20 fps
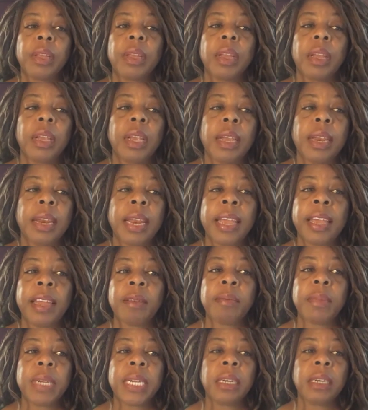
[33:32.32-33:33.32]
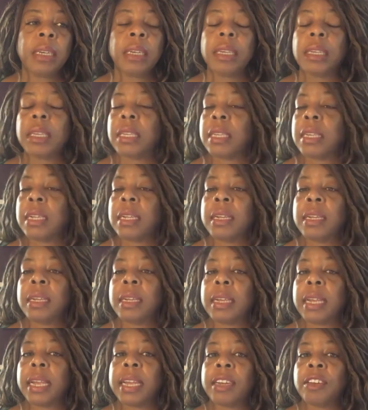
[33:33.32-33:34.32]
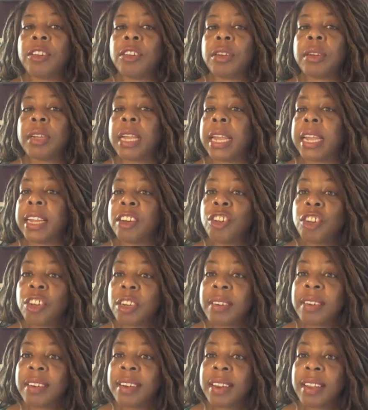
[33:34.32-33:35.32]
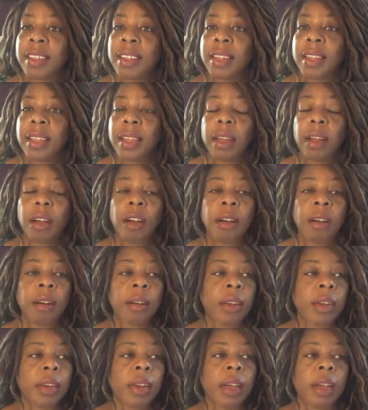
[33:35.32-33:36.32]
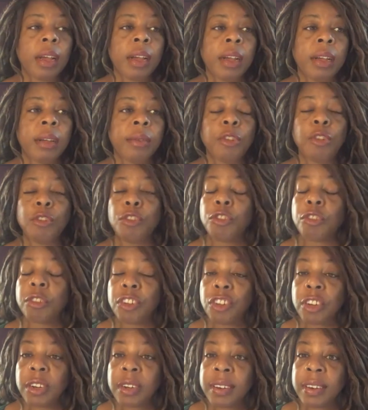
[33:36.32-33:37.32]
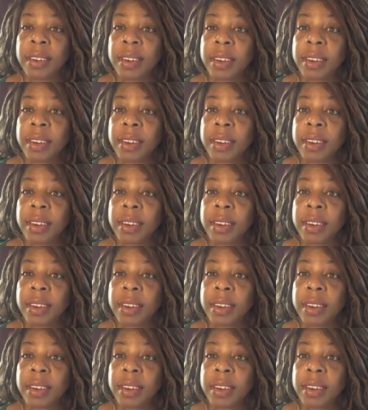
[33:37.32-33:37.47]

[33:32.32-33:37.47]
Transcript: It had me to seek education on nutrition,